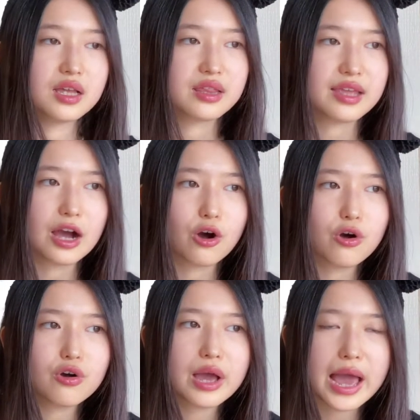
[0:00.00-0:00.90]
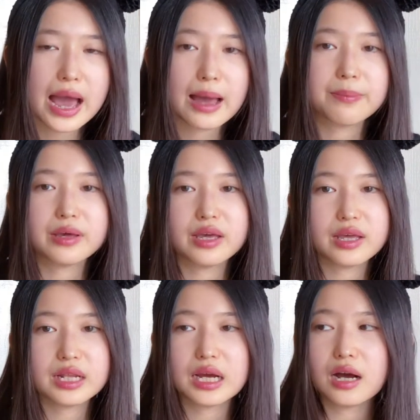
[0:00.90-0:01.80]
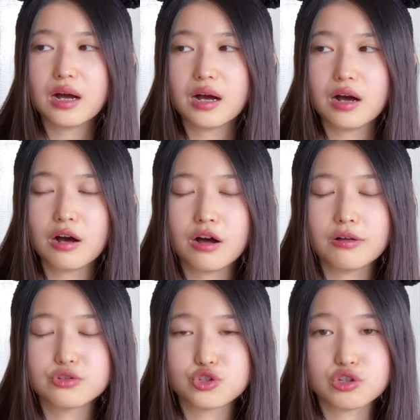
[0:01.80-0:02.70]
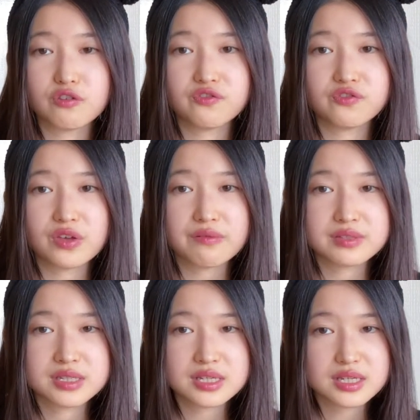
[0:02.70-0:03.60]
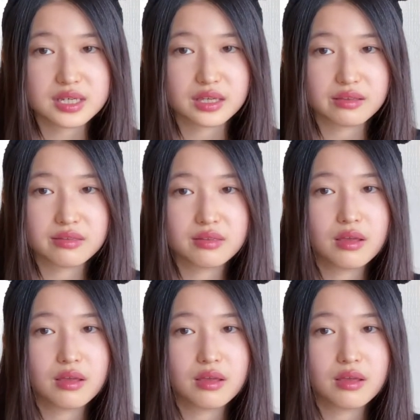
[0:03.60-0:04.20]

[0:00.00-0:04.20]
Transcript: they all happen on June 15th.